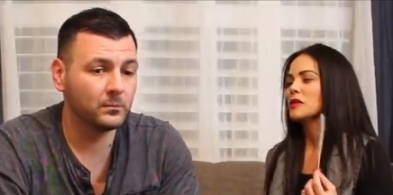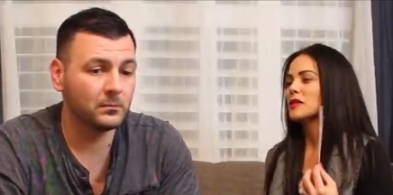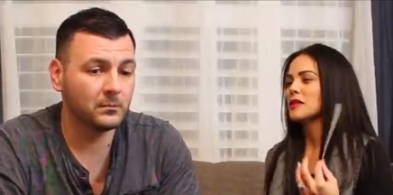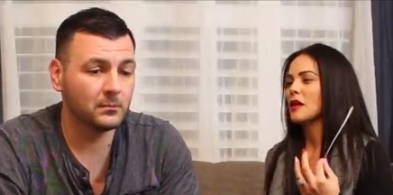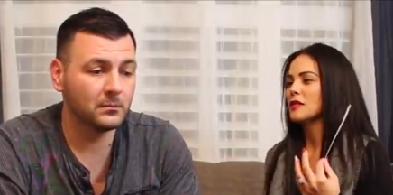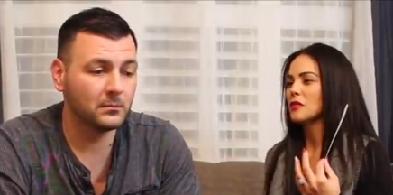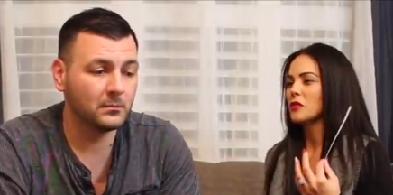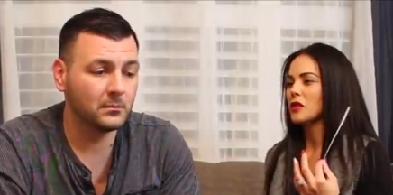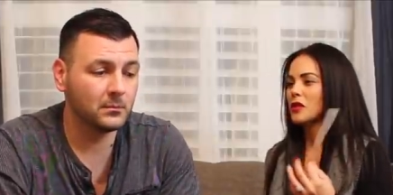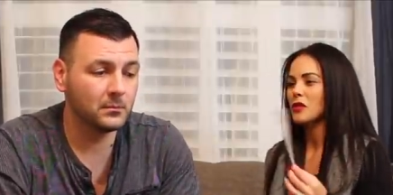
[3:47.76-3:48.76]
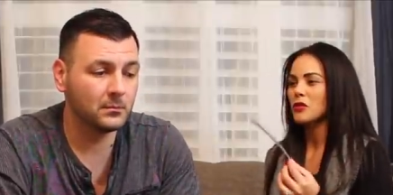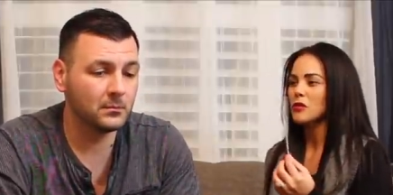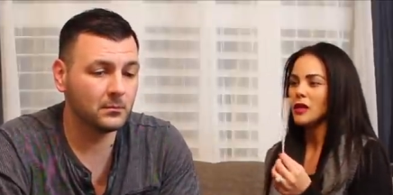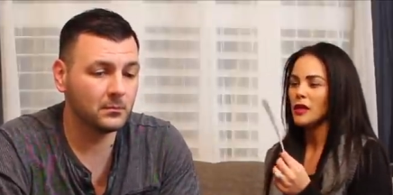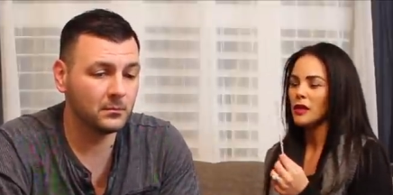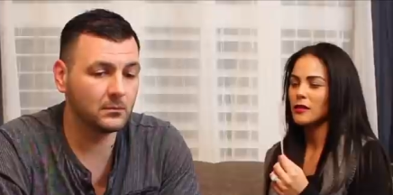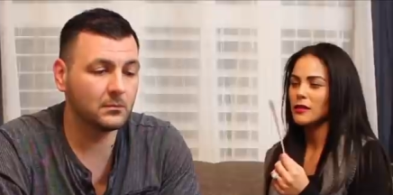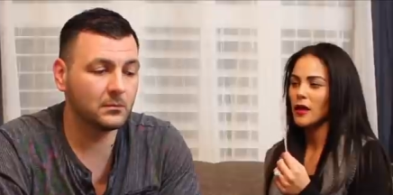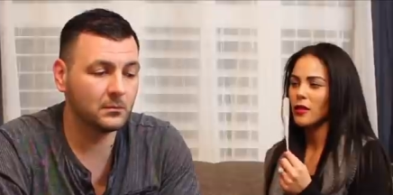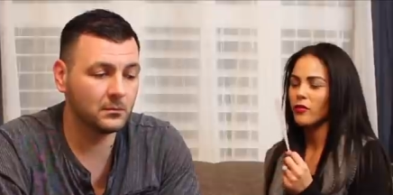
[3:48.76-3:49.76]
Speaker 1: This is not something unique.
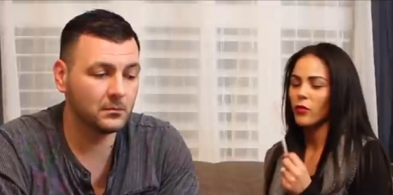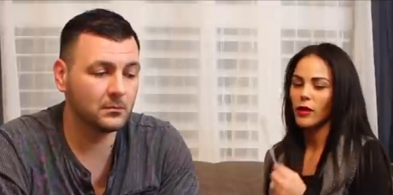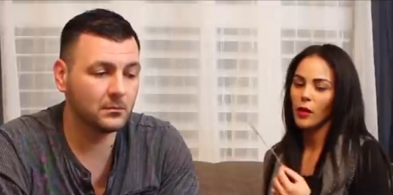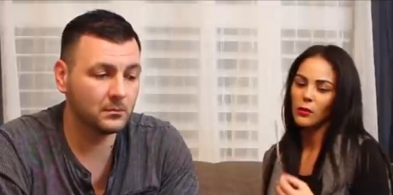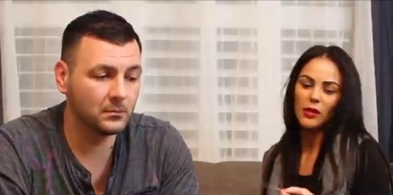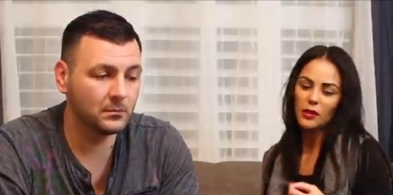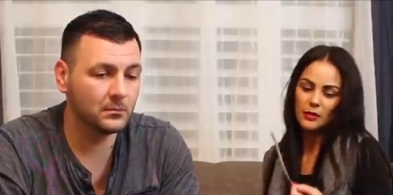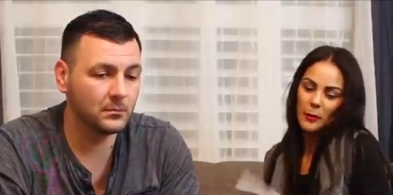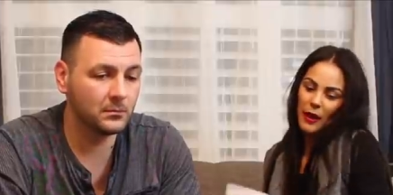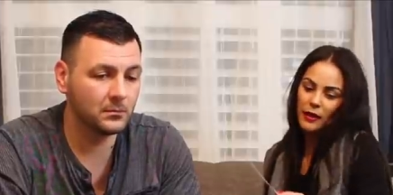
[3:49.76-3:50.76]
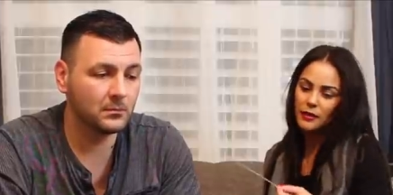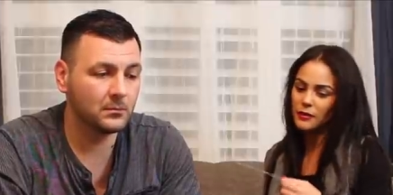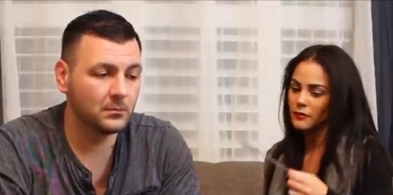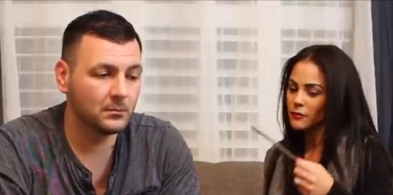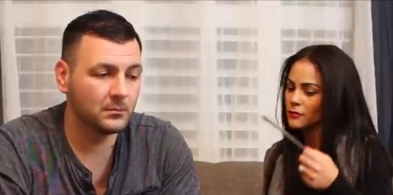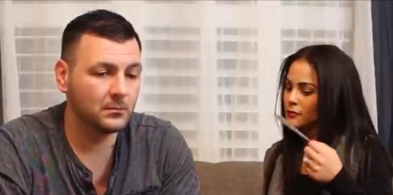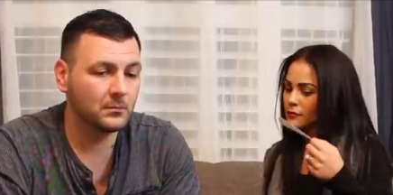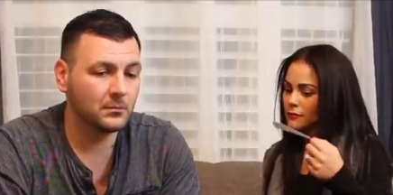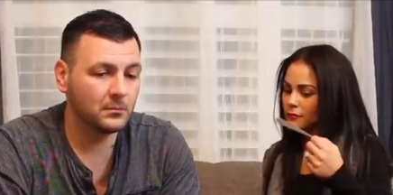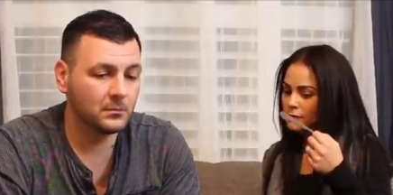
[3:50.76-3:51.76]
It's kind of what I would expect
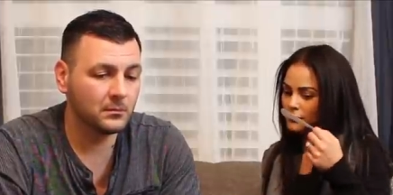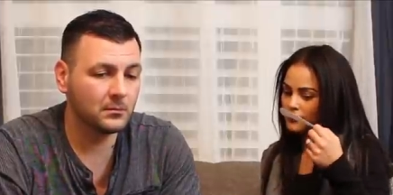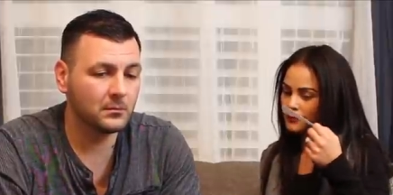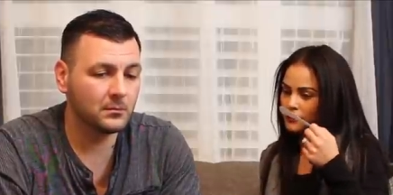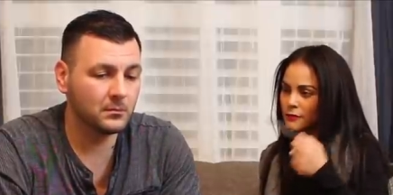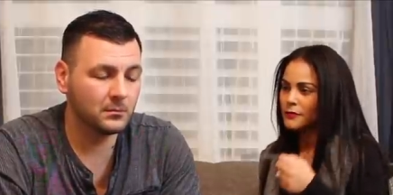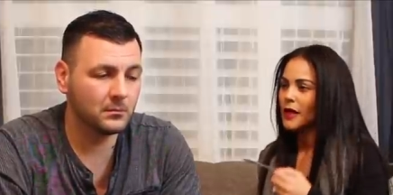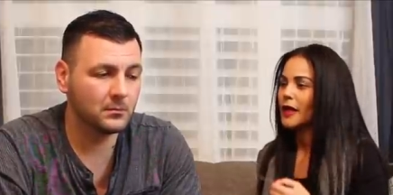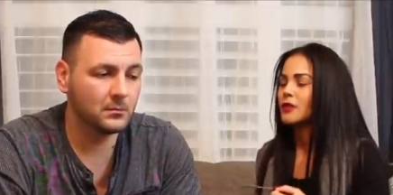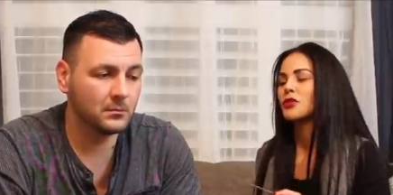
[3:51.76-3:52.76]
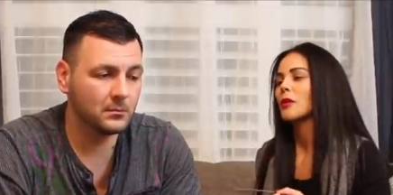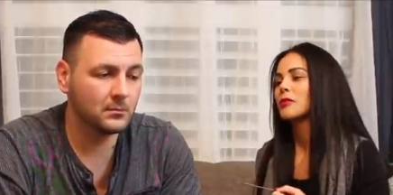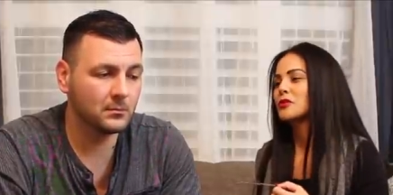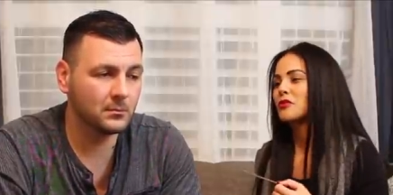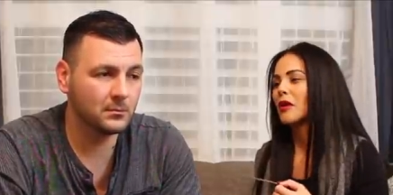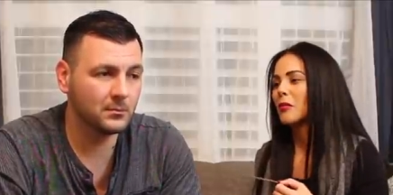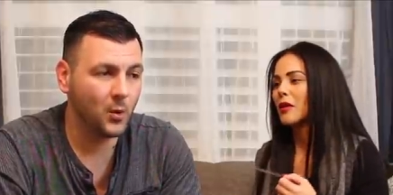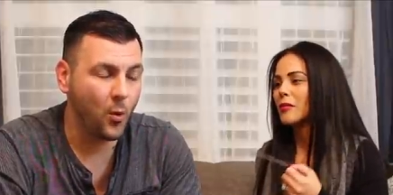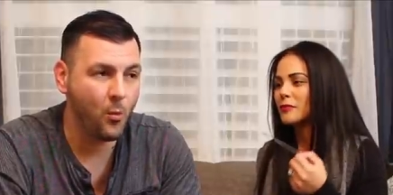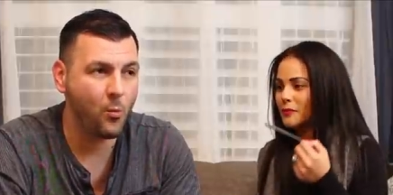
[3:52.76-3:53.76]
at Shoppers Drug
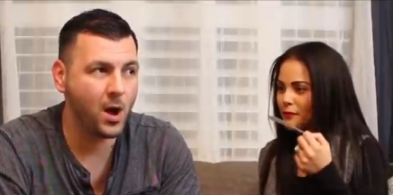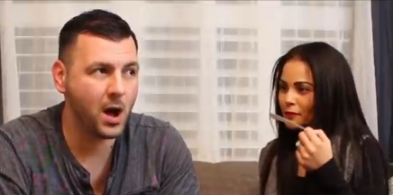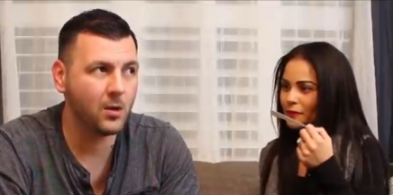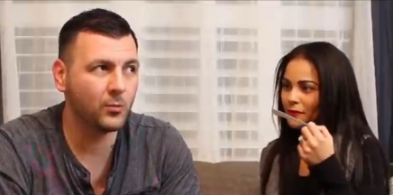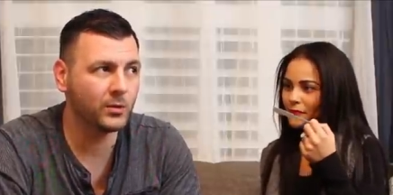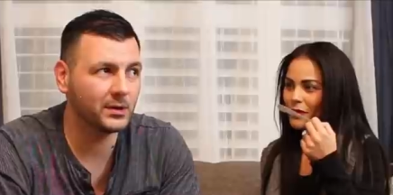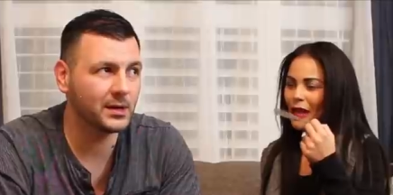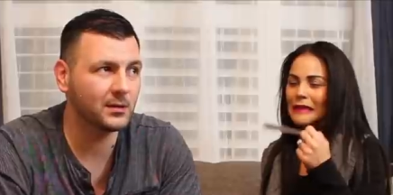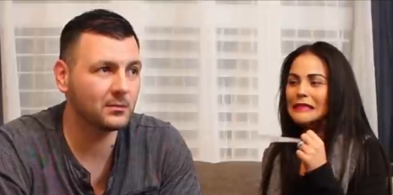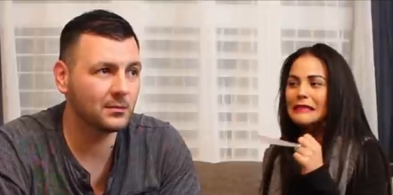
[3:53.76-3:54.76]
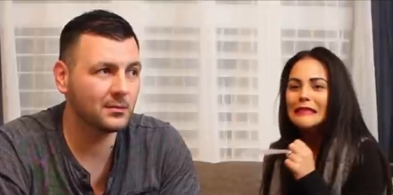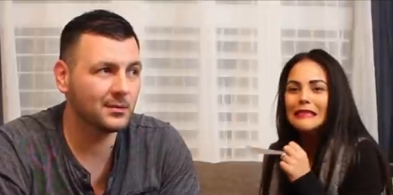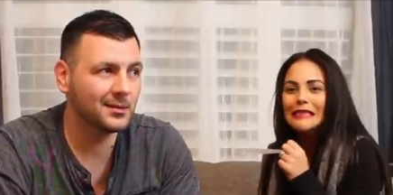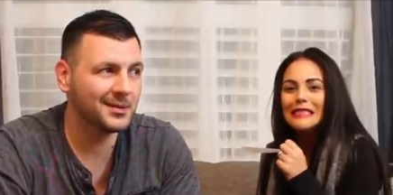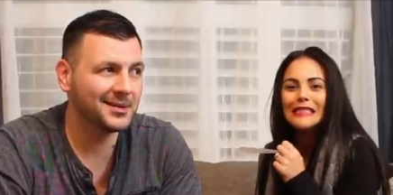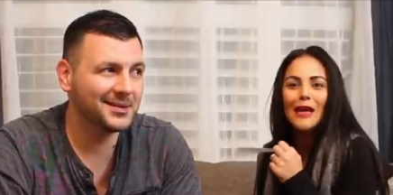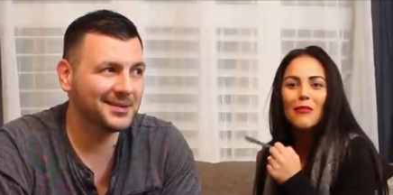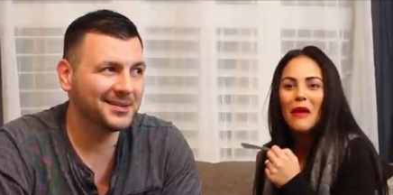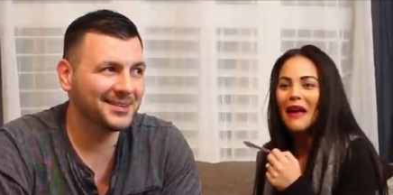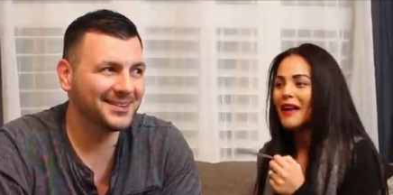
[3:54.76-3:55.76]
Mart. Oh
Speaker 2: wow, really?
Speaker 1: Is
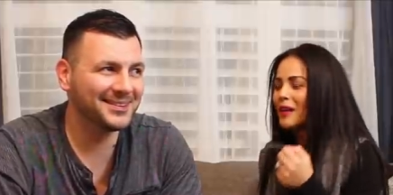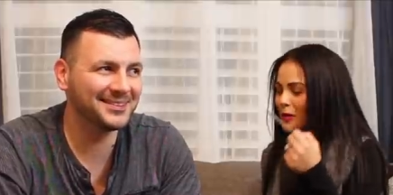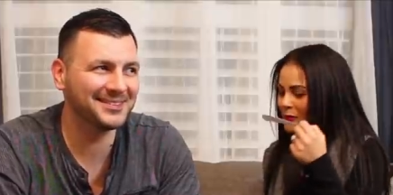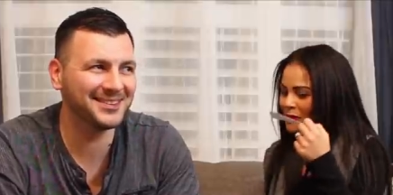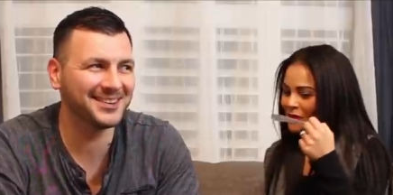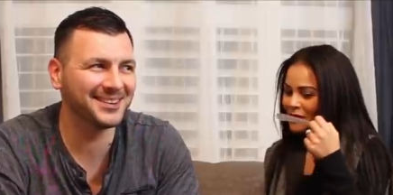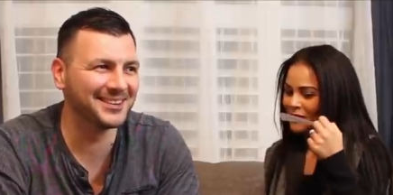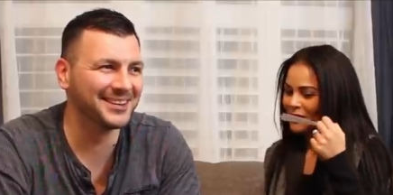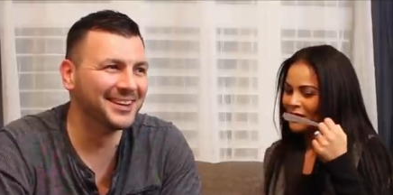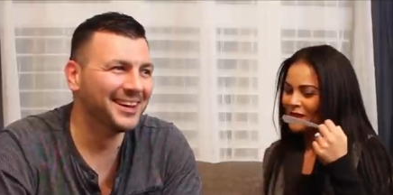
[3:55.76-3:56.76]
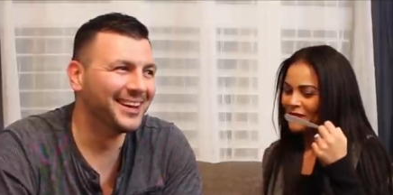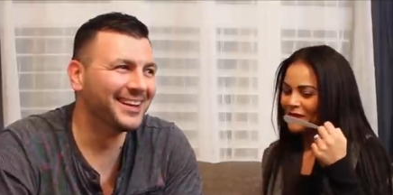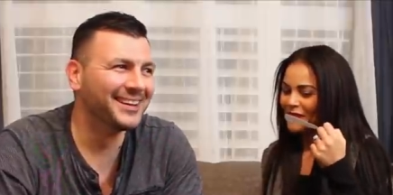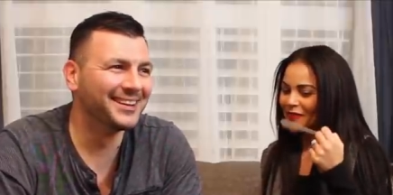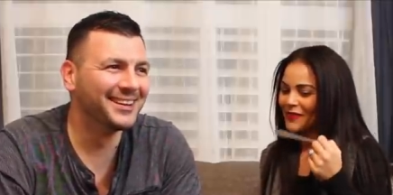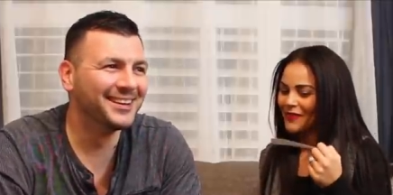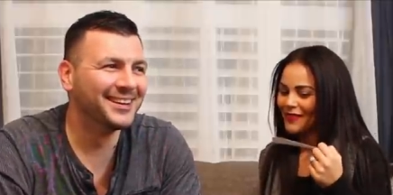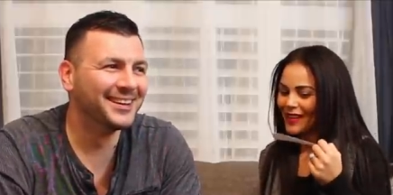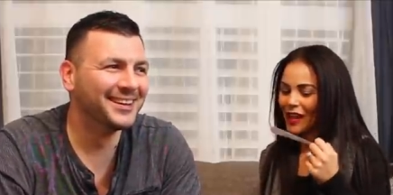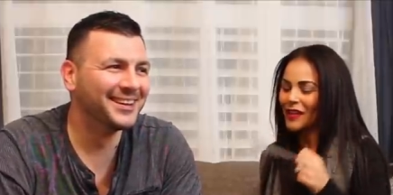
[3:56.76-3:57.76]
that bad?
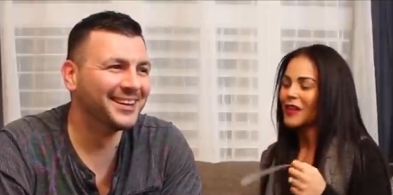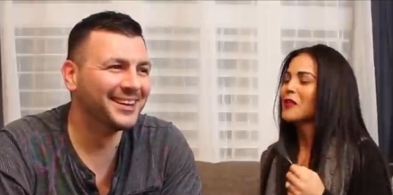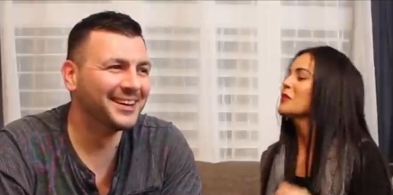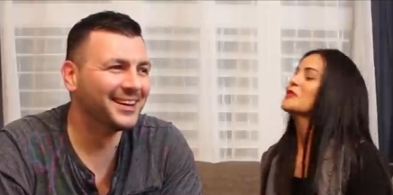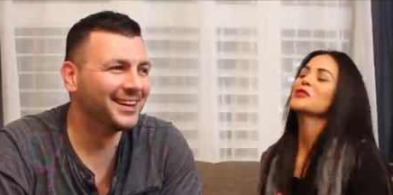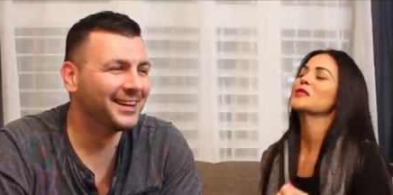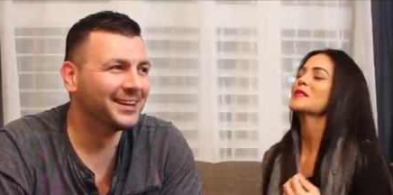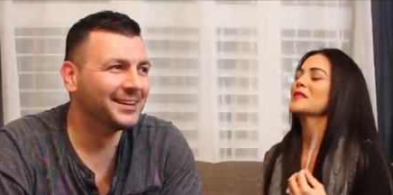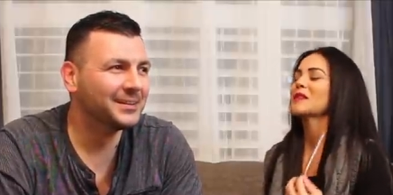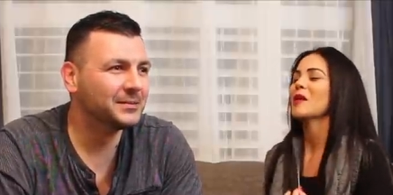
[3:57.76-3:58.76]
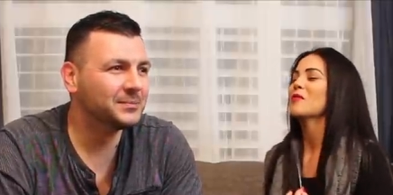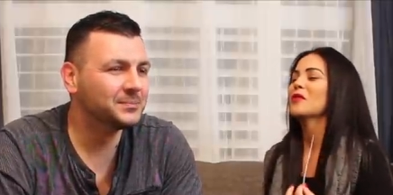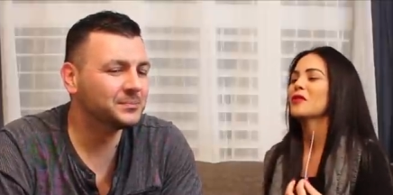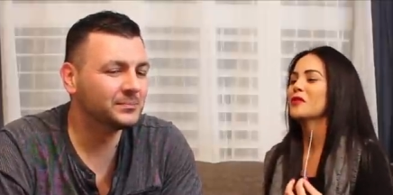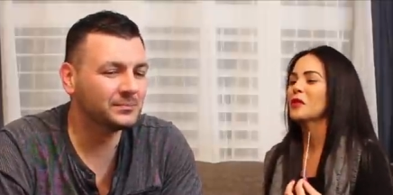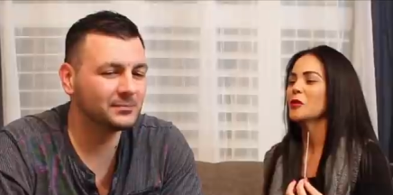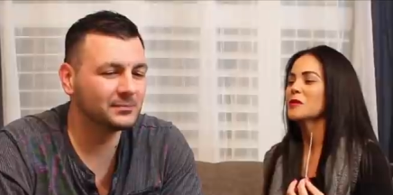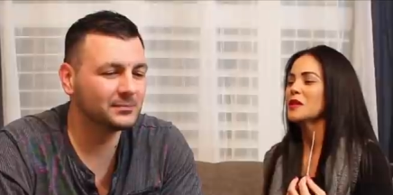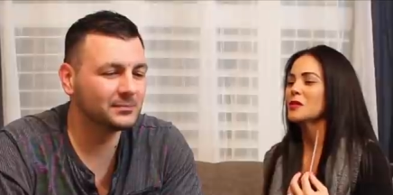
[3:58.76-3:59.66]
like there's just some perfumes